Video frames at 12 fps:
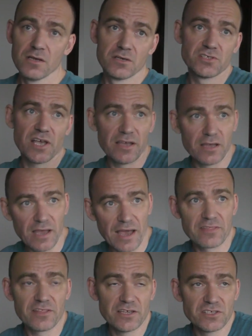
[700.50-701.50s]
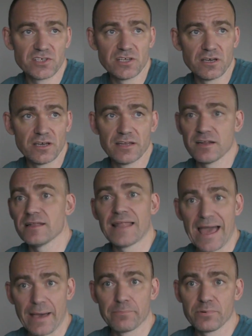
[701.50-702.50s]
say, athletes in a
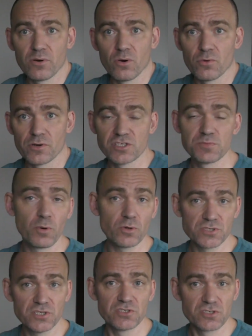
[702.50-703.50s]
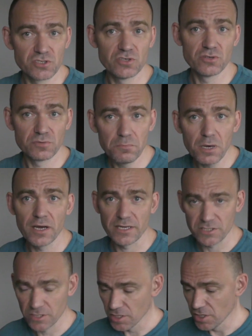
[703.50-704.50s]
lab or in a sports institute
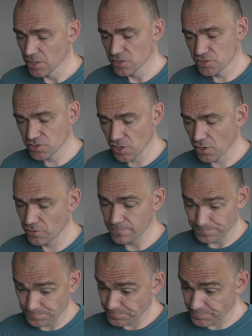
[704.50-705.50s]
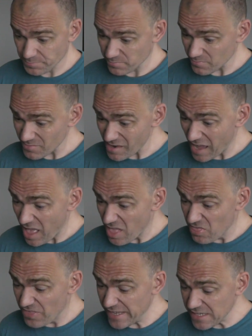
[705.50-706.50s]
might. So
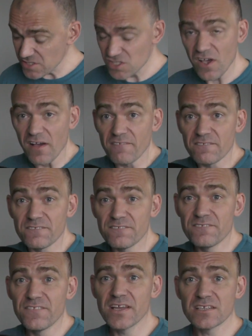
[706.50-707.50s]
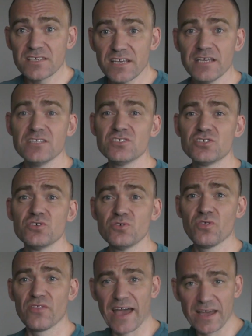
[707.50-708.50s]
these fit
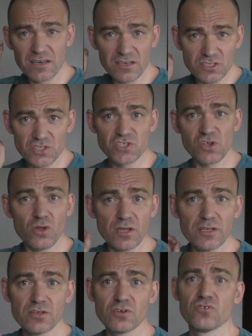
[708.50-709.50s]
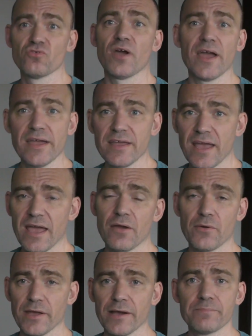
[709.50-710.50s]
into that solid grey
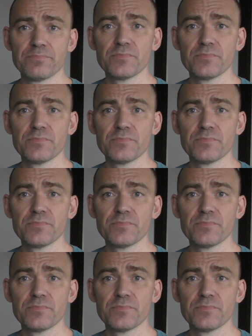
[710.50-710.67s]
area.